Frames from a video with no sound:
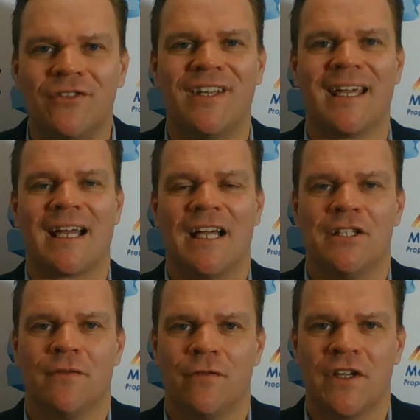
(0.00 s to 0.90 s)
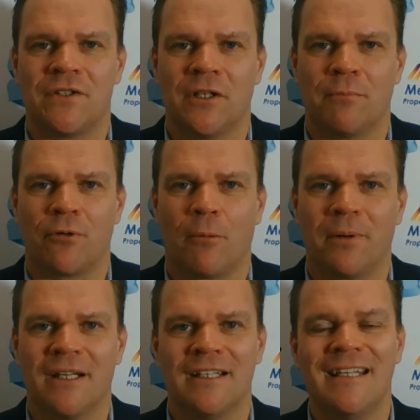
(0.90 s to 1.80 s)
decades of investing in
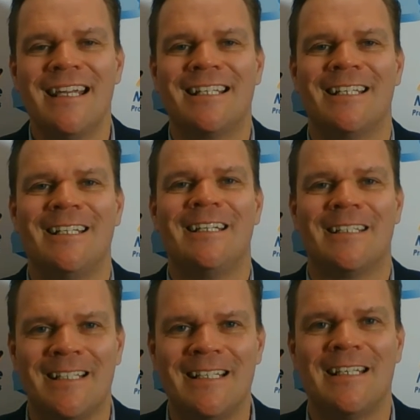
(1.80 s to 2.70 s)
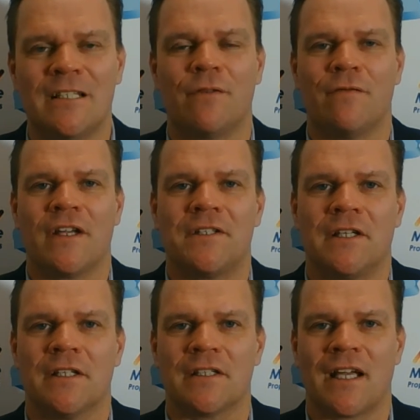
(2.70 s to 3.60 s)
property and years and years and years of
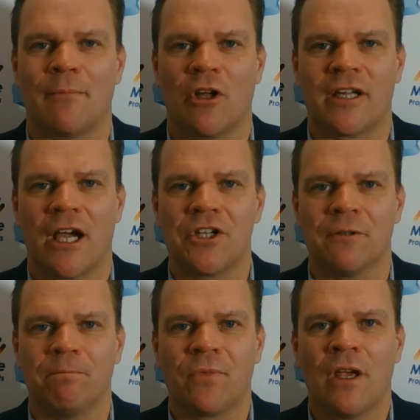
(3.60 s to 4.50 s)
investing in the same location.